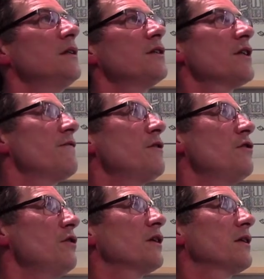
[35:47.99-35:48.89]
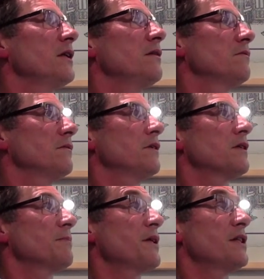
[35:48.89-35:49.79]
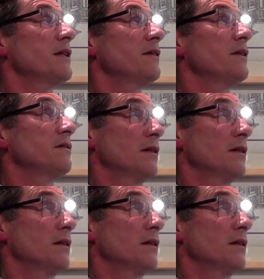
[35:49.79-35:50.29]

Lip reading: So if you look at especially